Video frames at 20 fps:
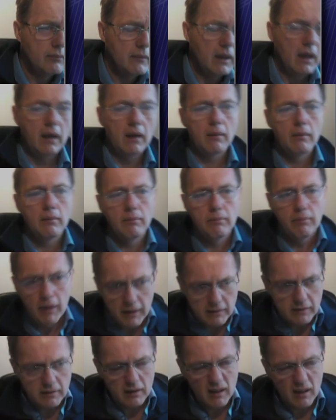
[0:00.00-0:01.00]
Yeah,
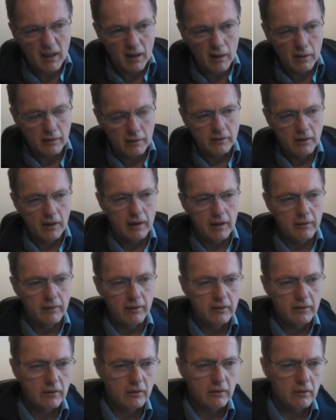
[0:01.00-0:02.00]
basically I was saying
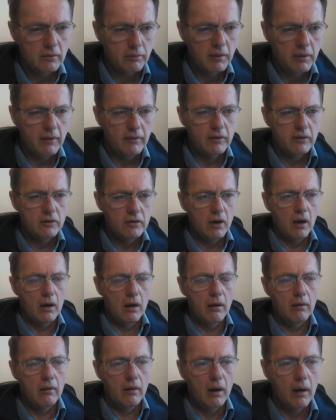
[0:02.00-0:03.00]
this is a previous
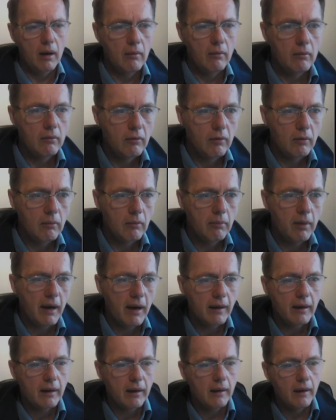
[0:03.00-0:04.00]
chart from
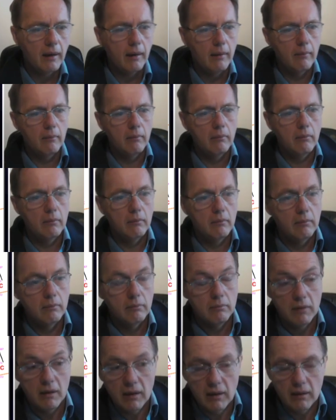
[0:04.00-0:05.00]
back
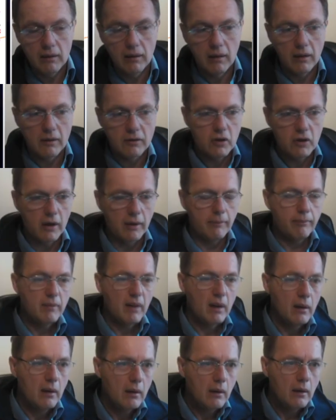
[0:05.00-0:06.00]
last year,
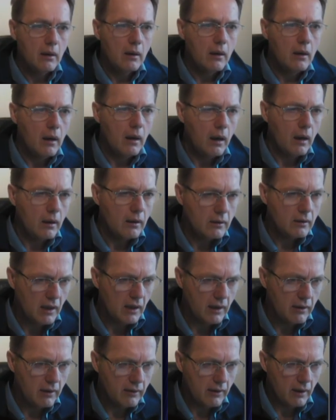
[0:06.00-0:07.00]

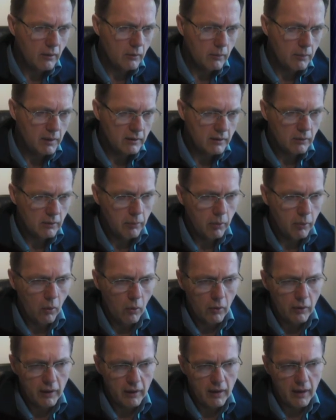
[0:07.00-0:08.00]
saying that it would be
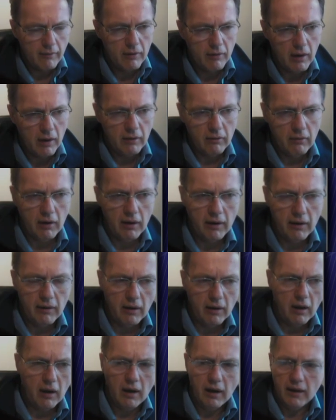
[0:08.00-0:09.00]
supported, have another run at
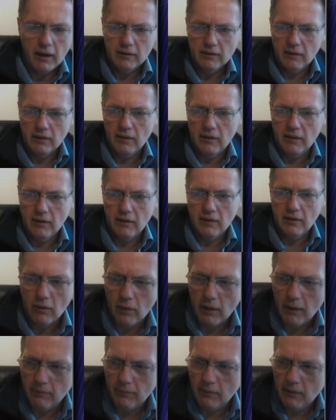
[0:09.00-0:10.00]
the highs, and
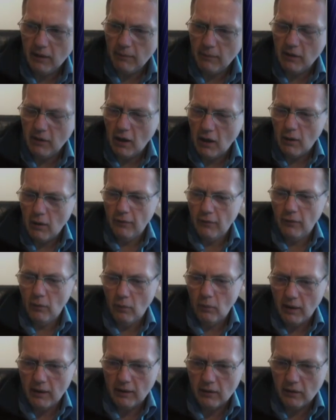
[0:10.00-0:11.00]
now let me know if and
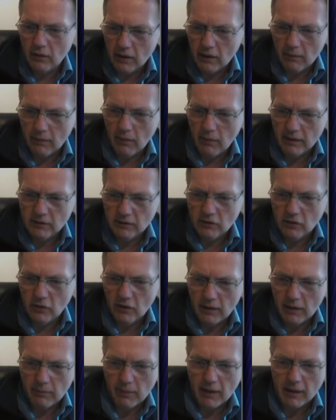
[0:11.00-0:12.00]
when you get my
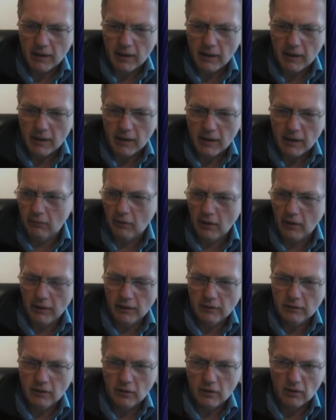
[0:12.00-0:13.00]
screen back up and
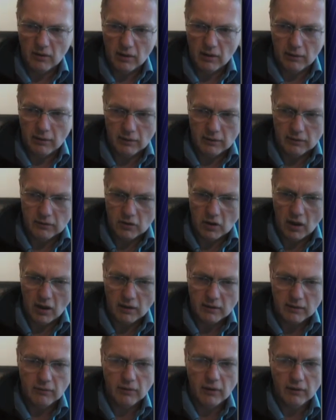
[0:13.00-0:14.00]
running so you get the
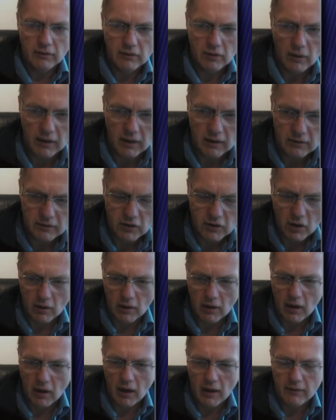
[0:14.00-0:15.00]
charts in front so I can show
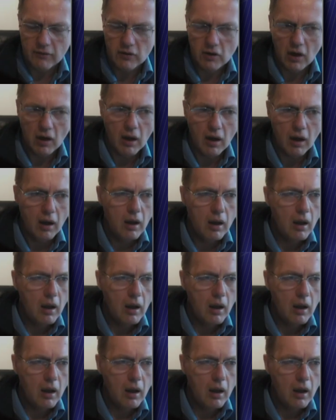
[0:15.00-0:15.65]
a live chart.